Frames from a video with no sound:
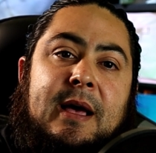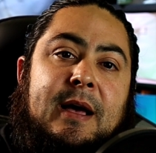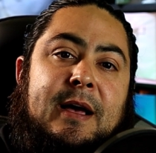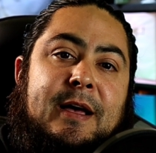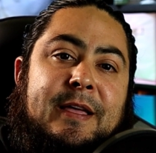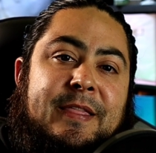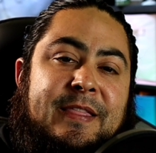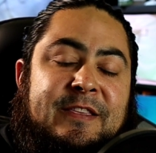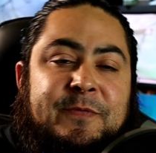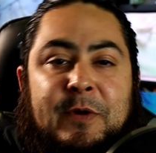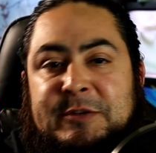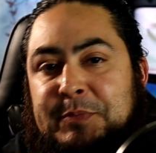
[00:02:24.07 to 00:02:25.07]

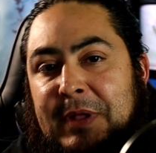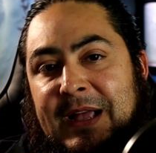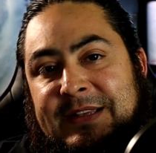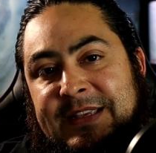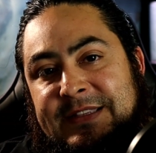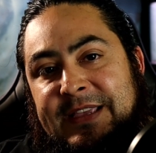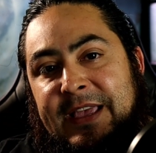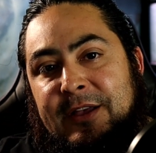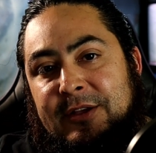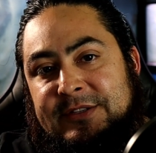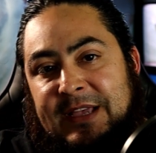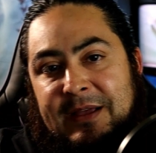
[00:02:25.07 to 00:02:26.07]
As far as plot
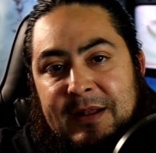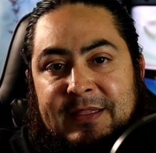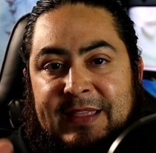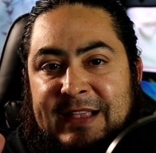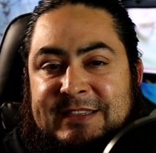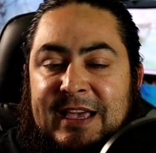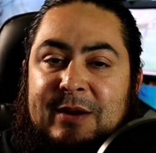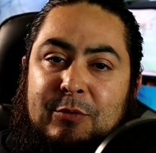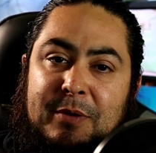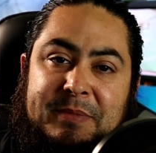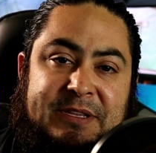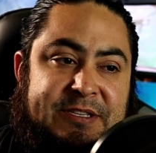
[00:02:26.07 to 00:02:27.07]
details, that's kind of
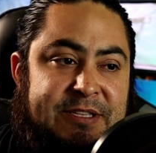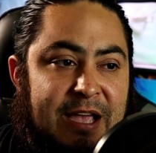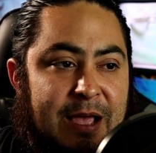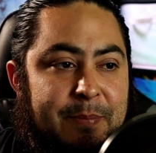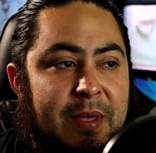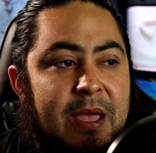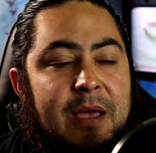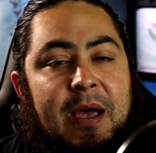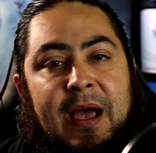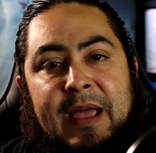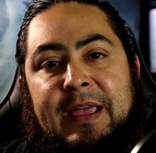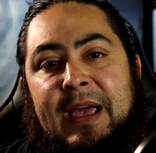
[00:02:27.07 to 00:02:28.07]
where I'm going to stop.
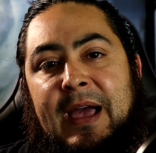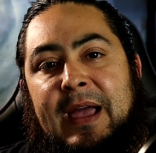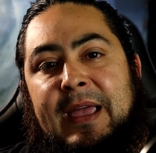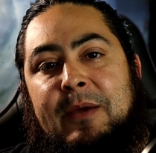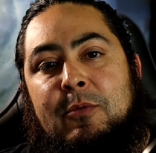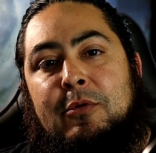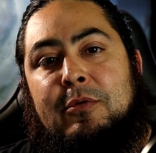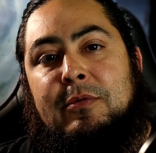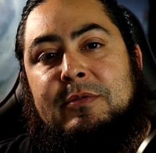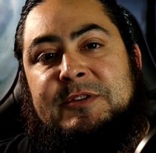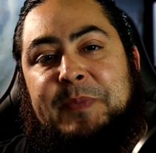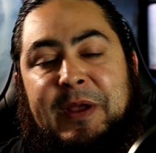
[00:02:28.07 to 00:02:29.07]
I
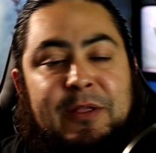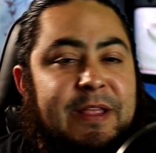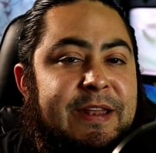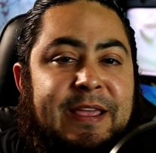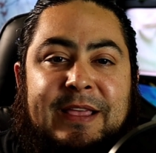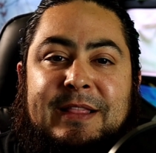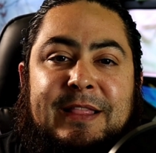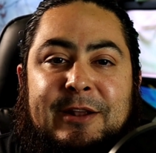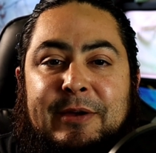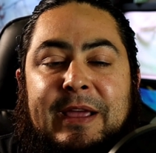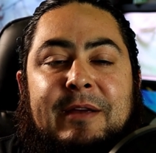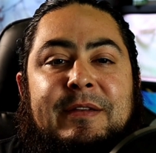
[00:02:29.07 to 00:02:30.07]
will sprinkle in a
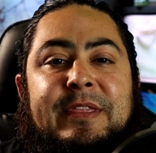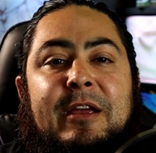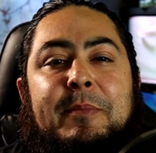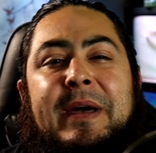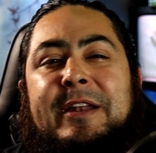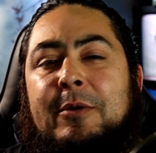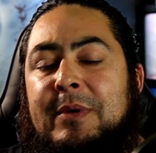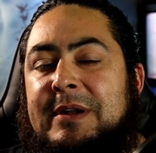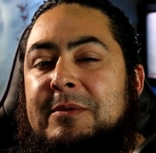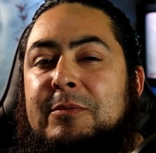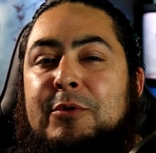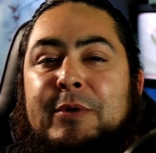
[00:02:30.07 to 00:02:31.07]
little here and there, but I don't
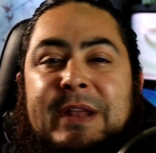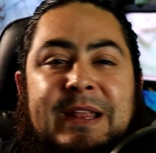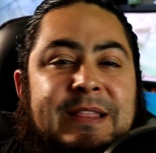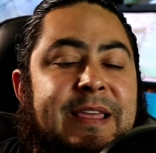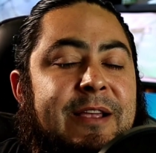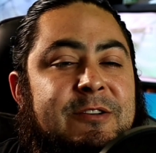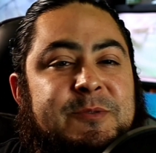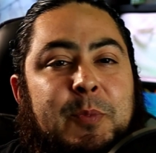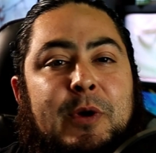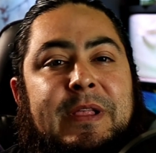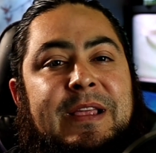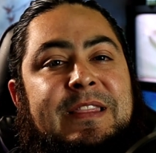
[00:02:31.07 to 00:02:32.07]
want to ruin anything or
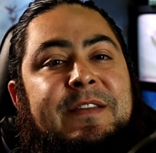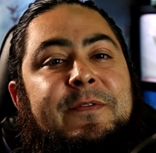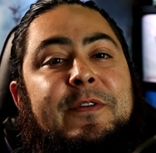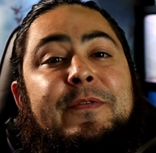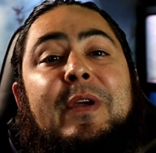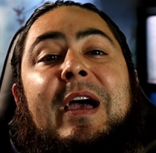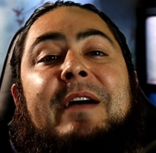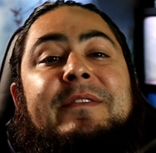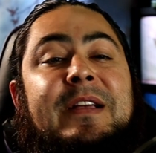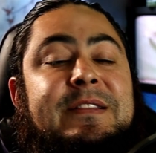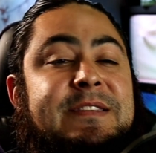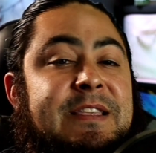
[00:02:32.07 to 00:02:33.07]
spoil anything for you if you
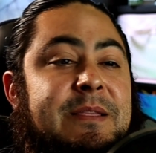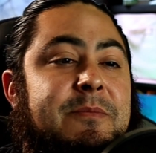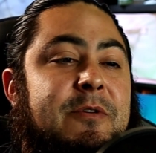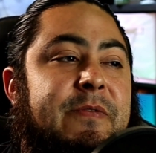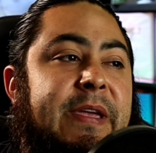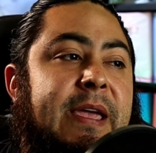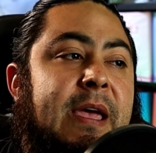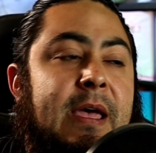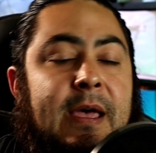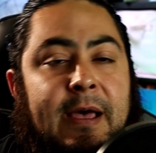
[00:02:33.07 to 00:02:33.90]
have not seen the movie.